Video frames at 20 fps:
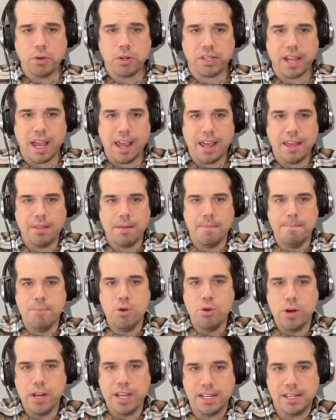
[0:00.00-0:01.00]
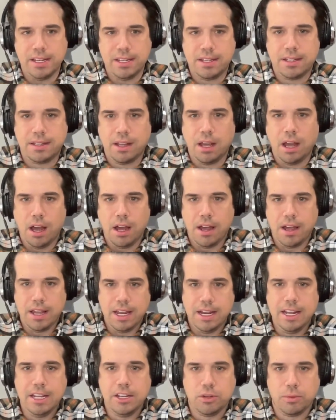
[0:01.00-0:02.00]
you say the mood is
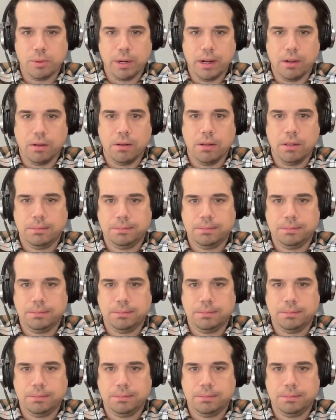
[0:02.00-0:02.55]
in Israel?